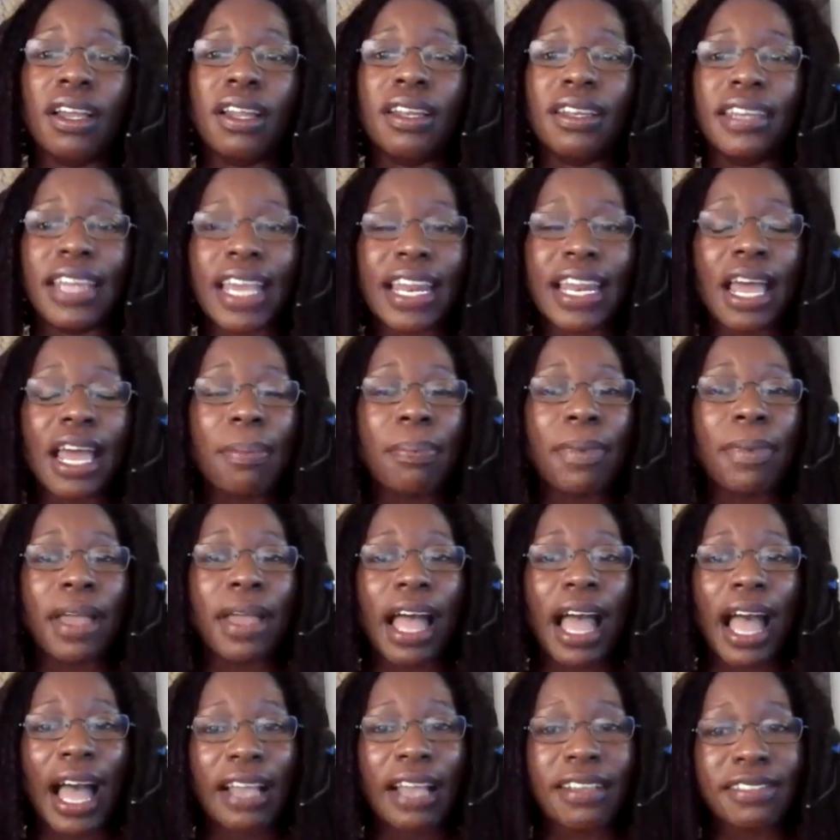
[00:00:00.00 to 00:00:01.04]
NetApp
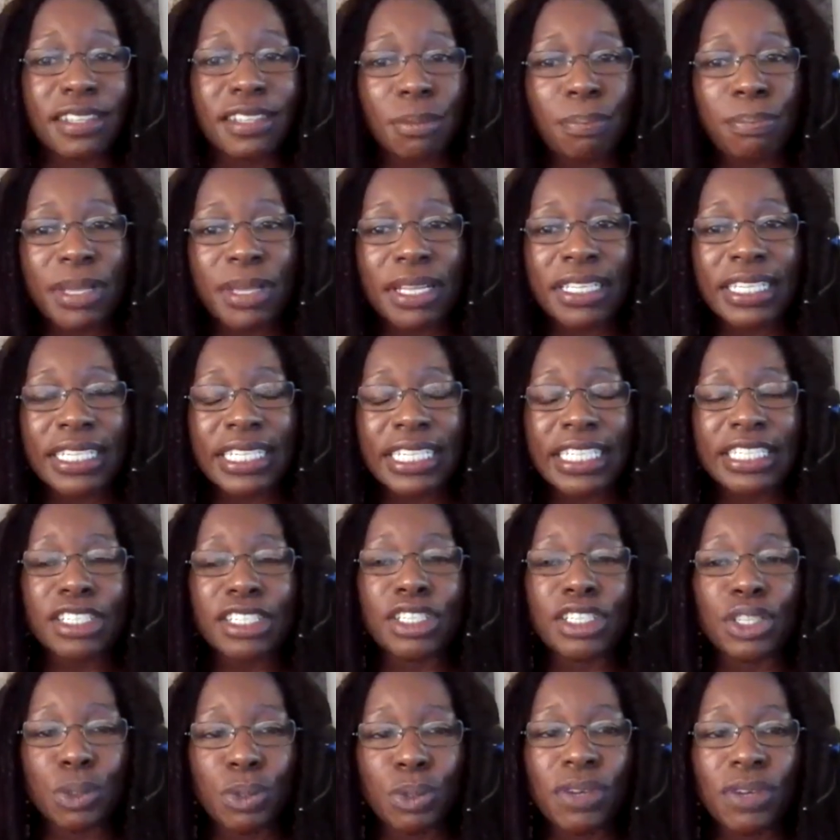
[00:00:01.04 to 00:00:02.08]
has the ability to
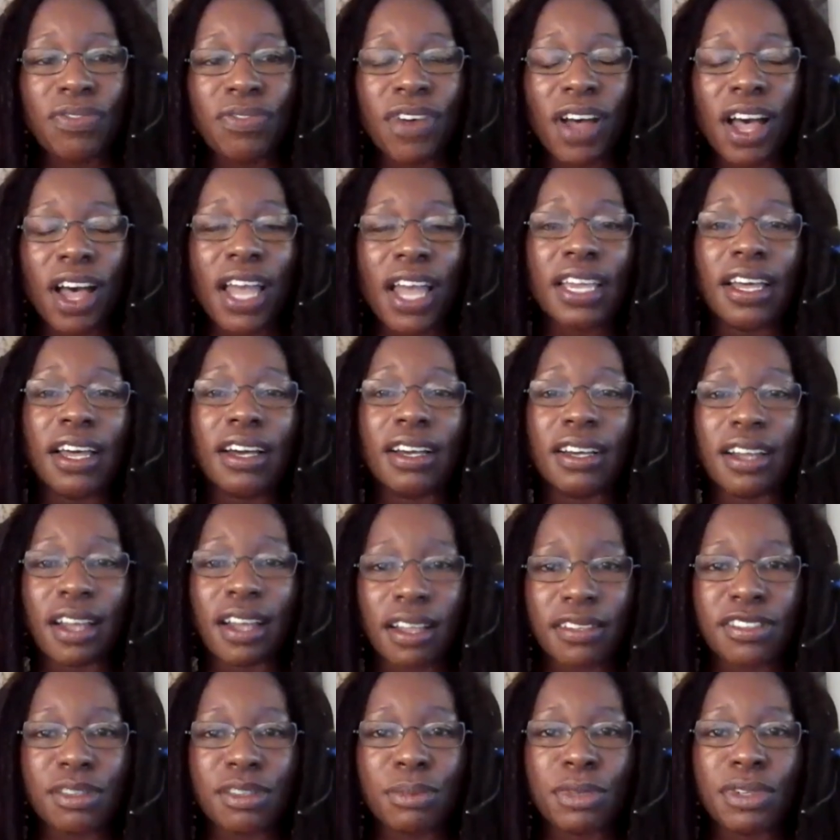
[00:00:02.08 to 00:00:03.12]
unify a
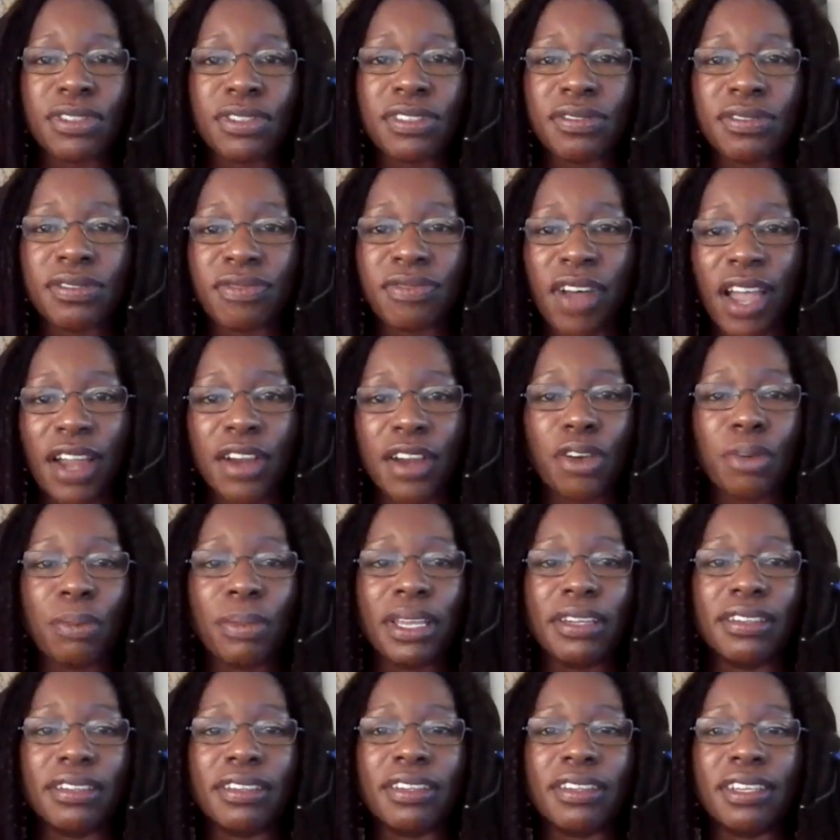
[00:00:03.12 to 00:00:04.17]
customer's
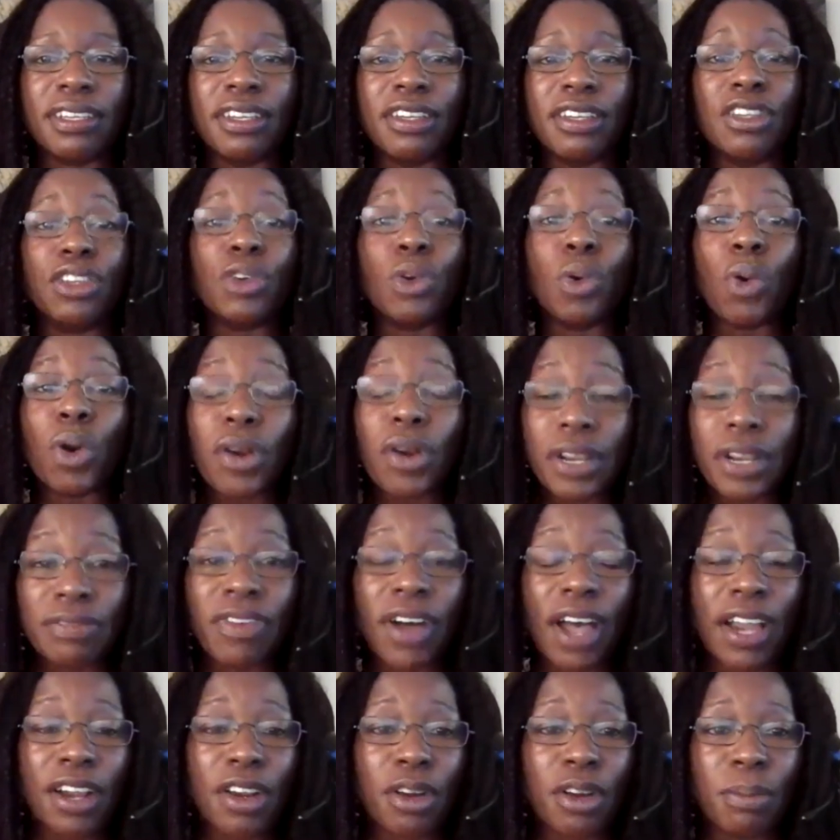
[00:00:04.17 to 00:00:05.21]
environment, your
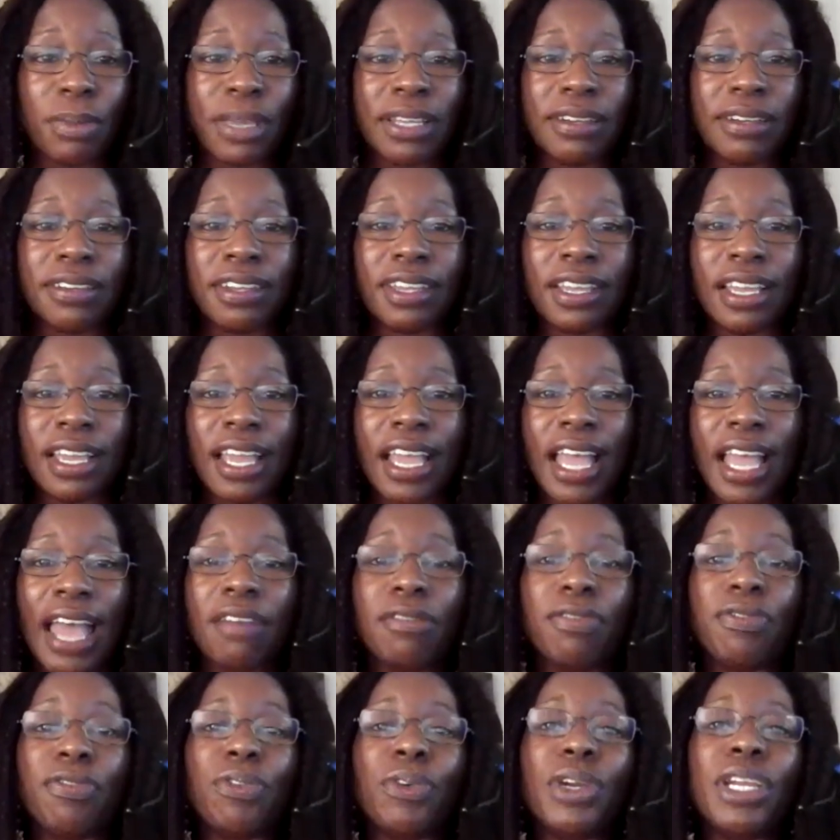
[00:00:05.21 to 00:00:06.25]
environment,
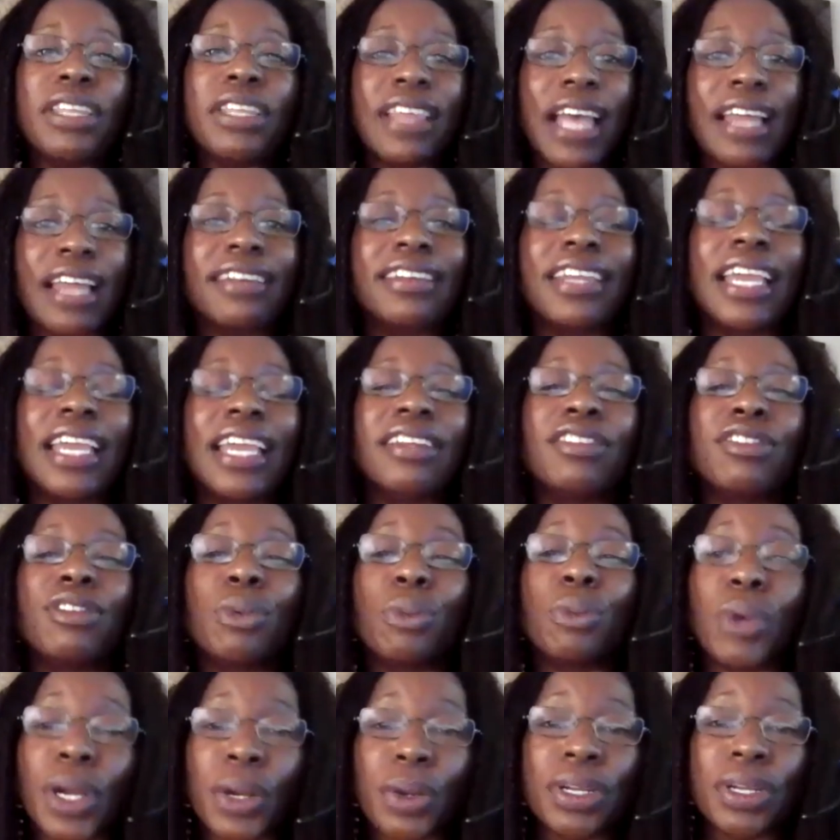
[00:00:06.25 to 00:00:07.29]
and free that data to
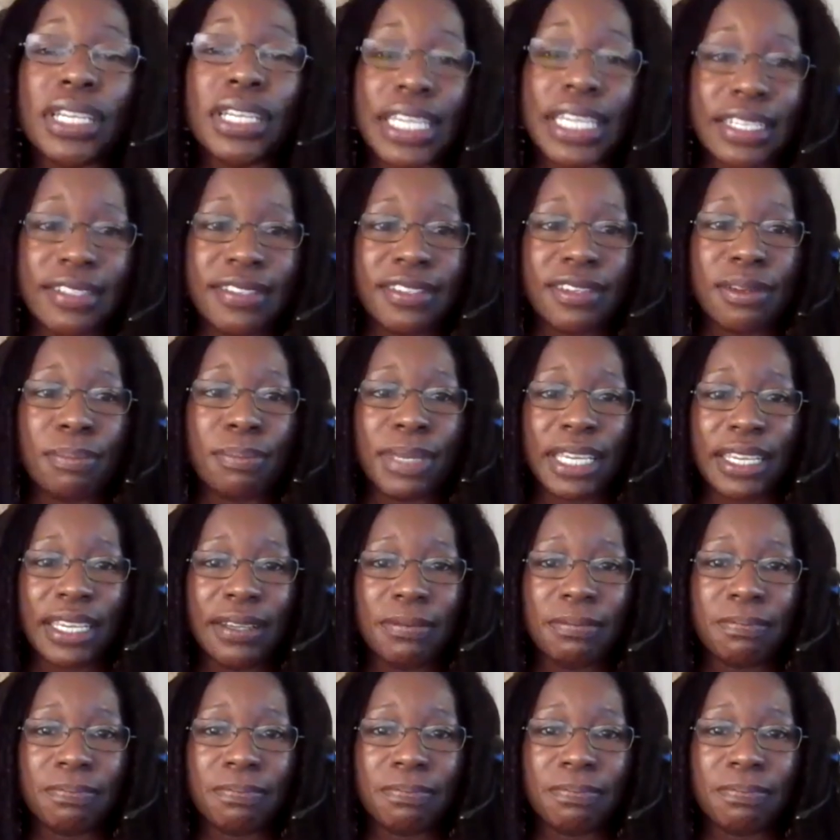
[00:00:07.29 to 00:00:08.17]
where it needs to be.